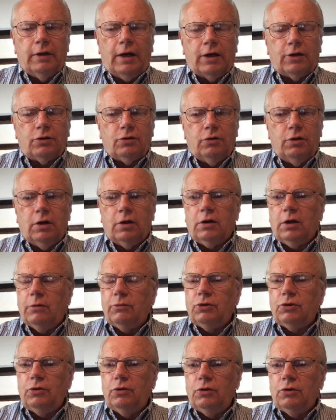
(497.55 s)
Actually, it
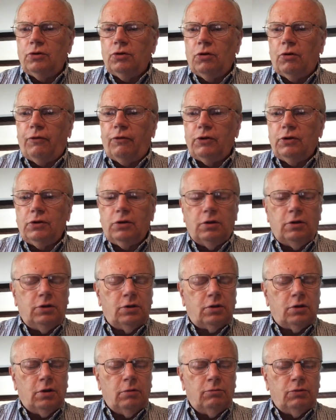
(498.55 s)
comes to the surface and he
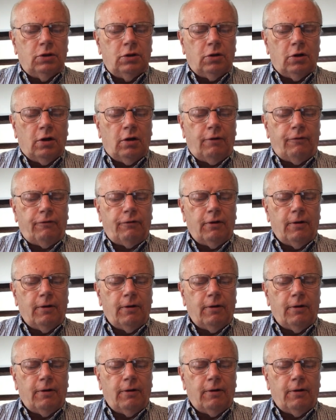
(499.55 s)
skims it off.